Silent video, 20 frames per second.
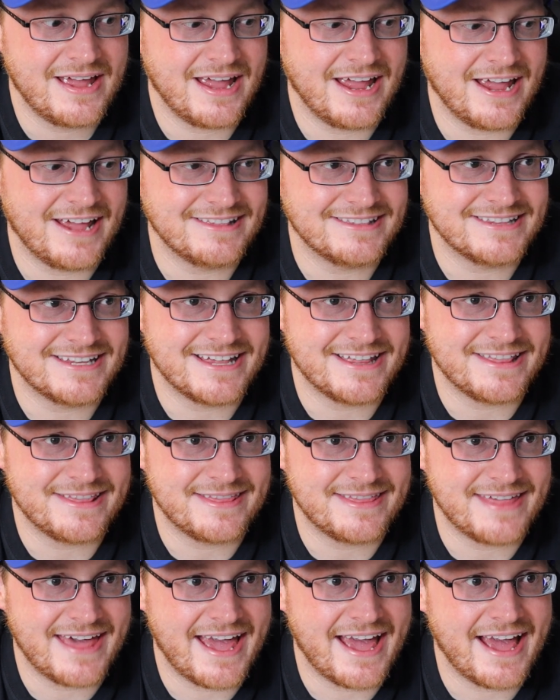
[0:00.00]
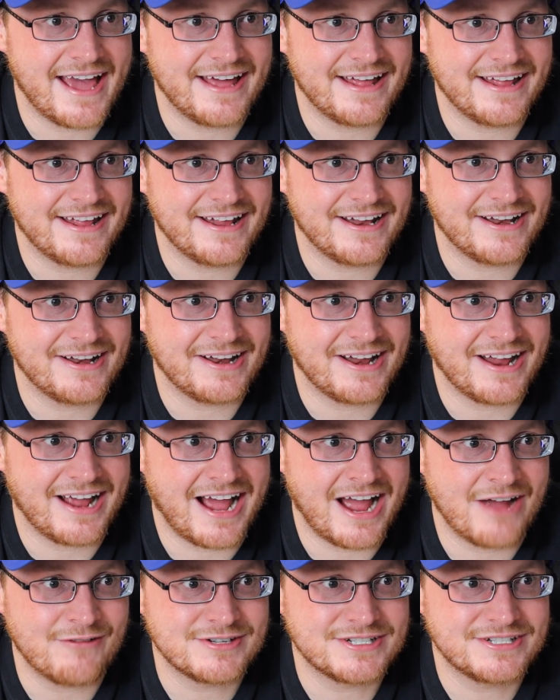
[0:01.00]
And that
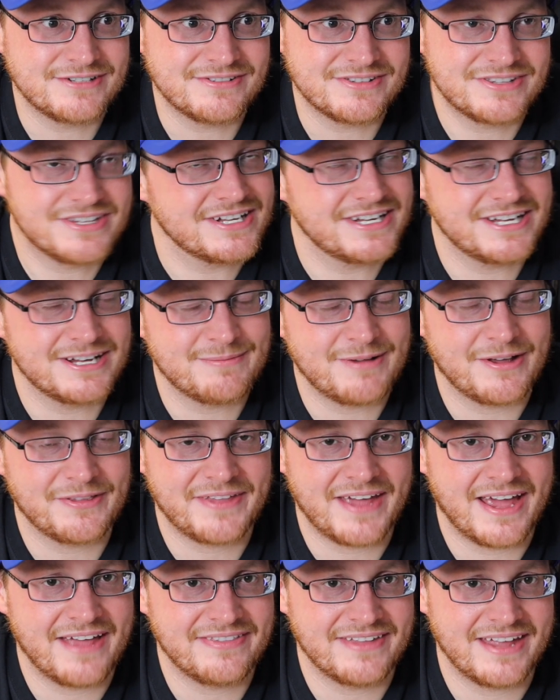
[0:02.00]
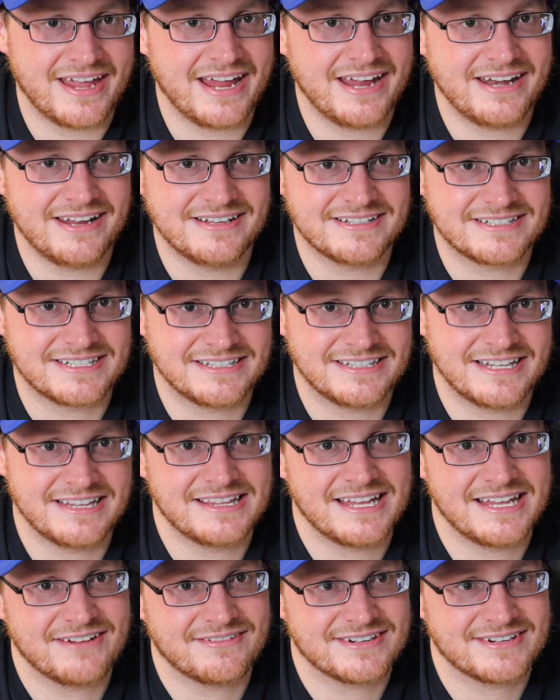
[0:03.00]
I was even thinking about that in the 80s, and
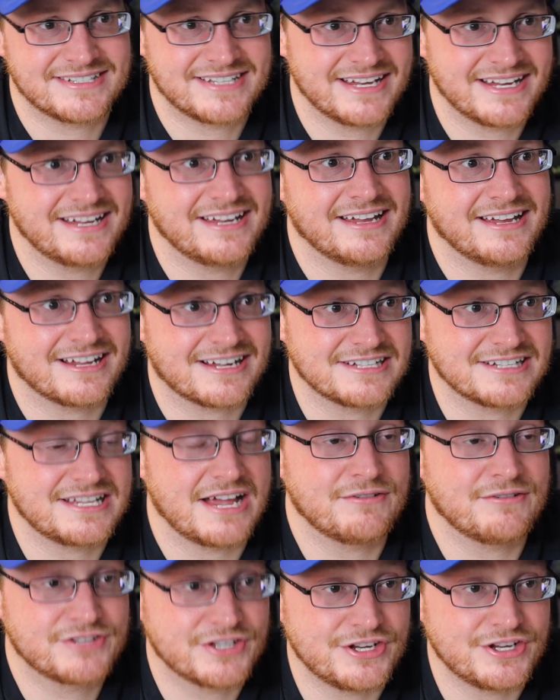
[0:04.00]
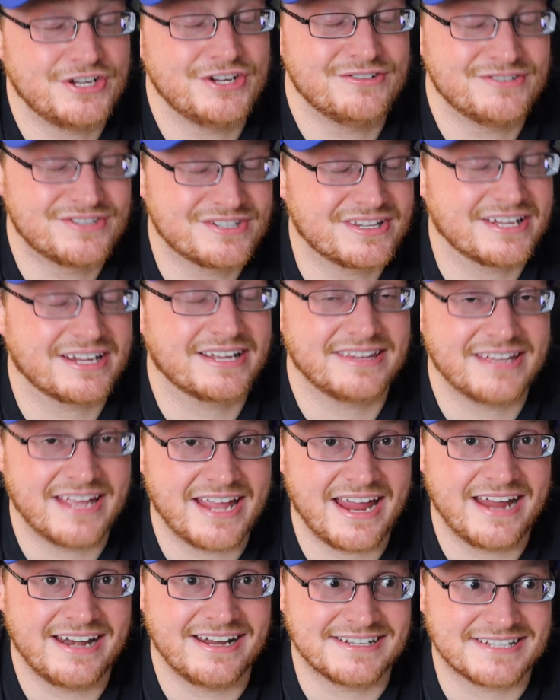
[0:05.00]
that they were singing it, because that was a huge thing in the
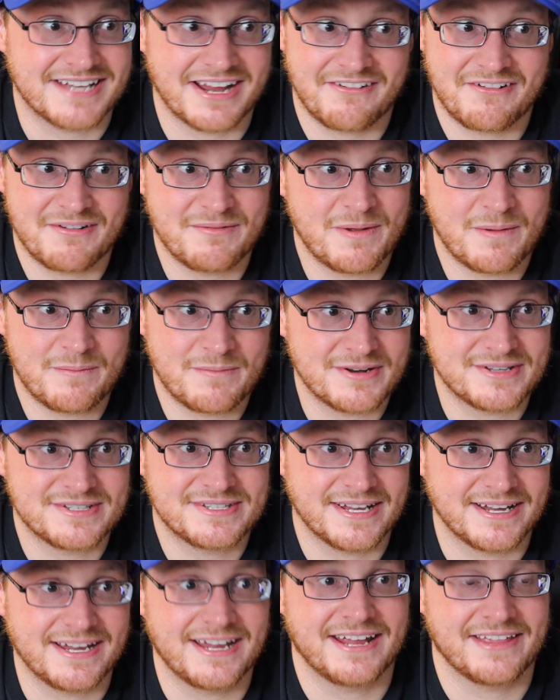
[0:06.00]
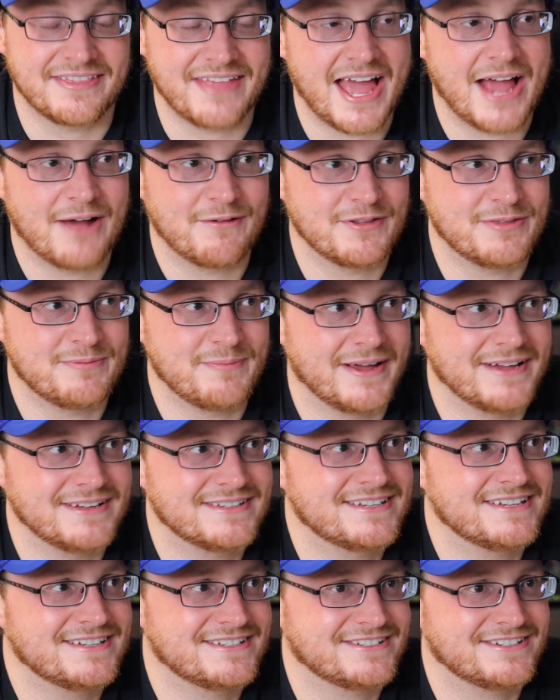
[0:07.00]
80s. I remember singing that with my
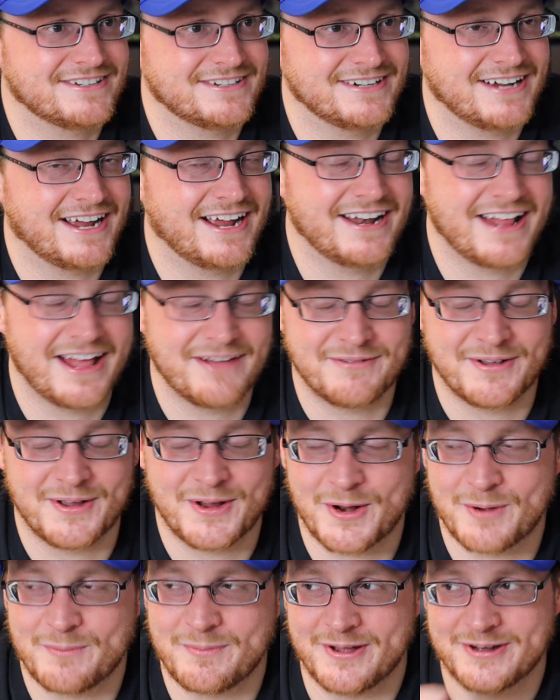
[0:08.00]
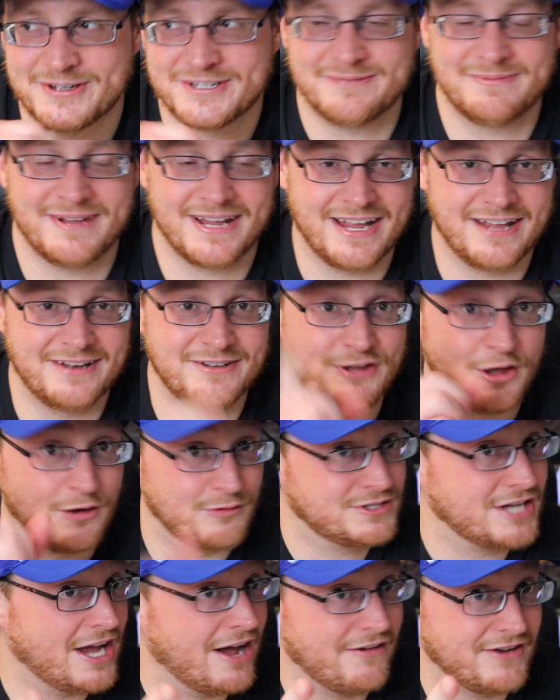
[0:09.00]
sister. I'd have a hairbrush in my hand.
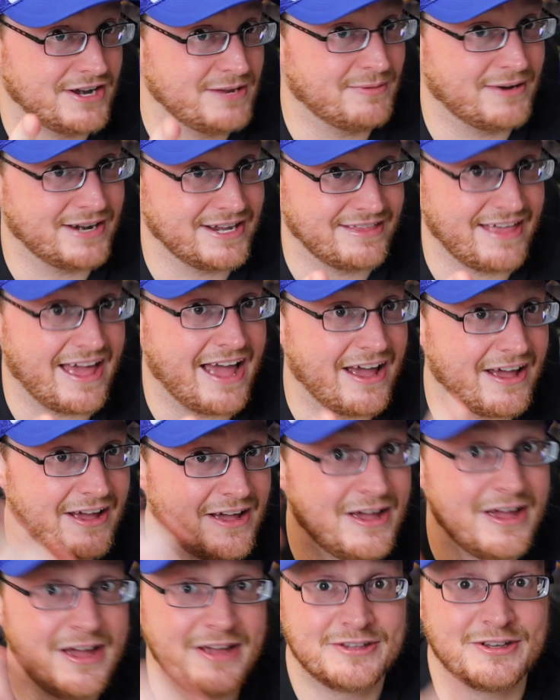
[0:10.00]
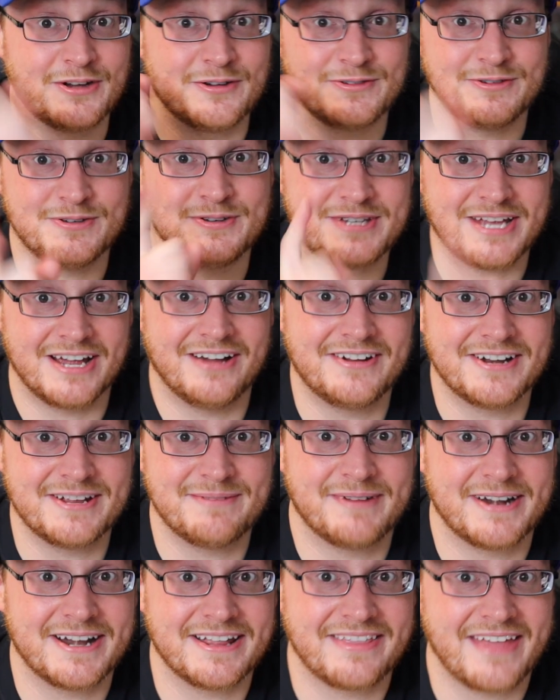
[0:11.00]
Don't tell anybody that. Don't you tell
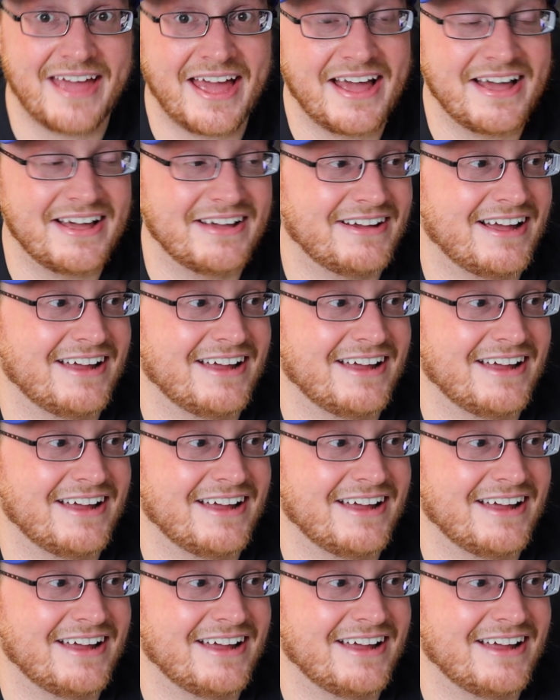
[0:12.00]
anybody that.